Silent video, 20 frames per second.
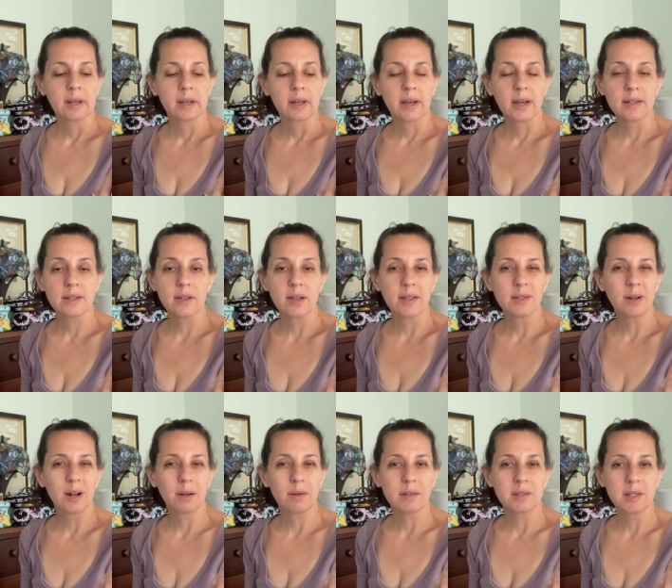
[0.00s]
And so that's what
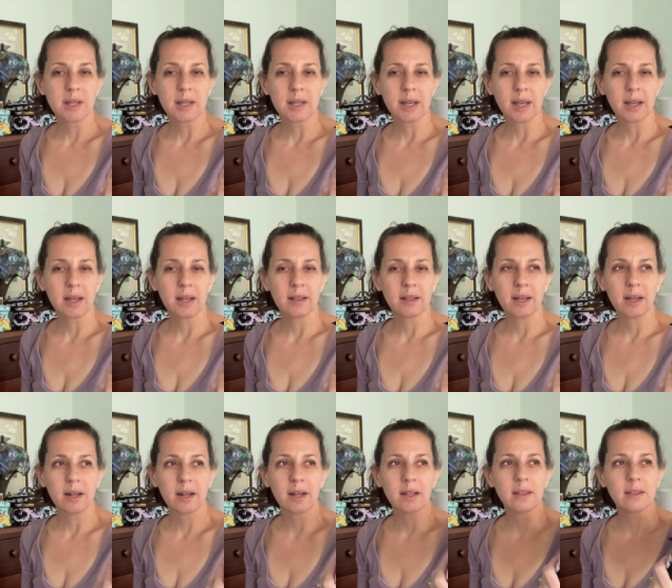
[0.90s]
I was thinking. And
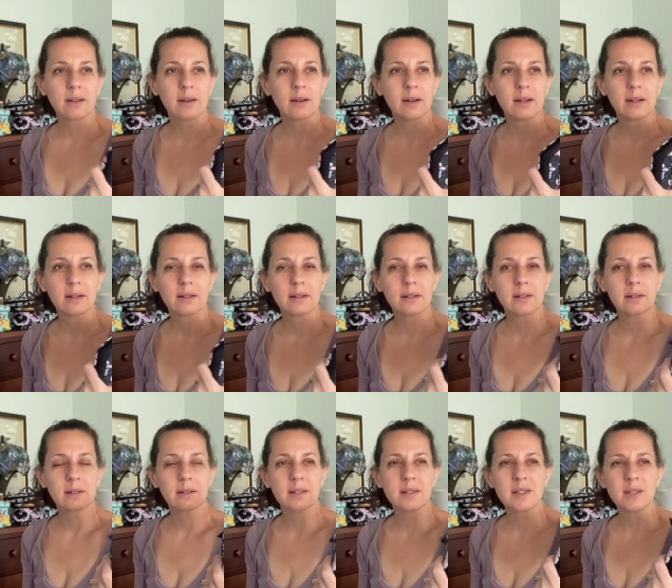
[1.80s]
then I thought,
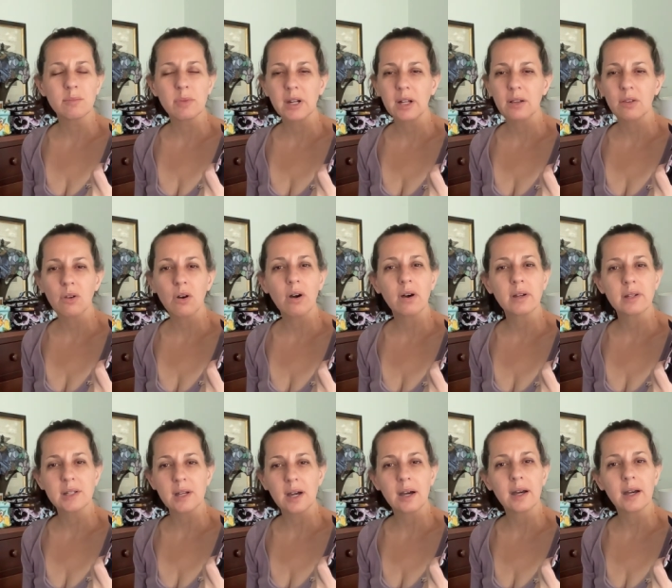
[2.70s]
this has been a long
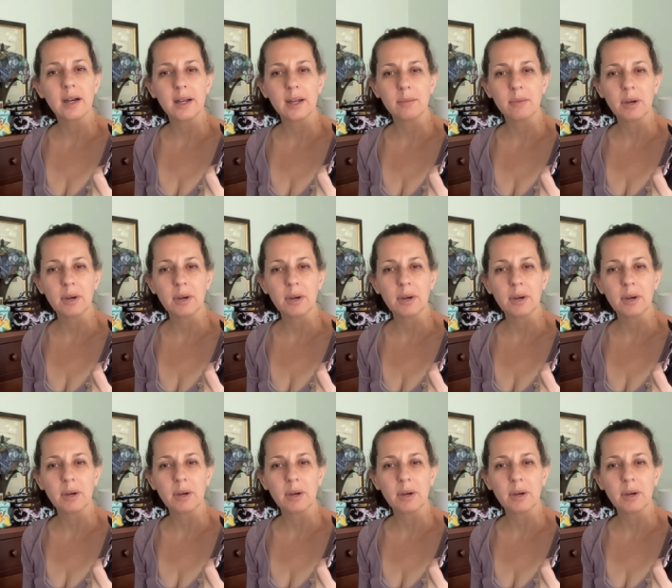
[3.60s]
time.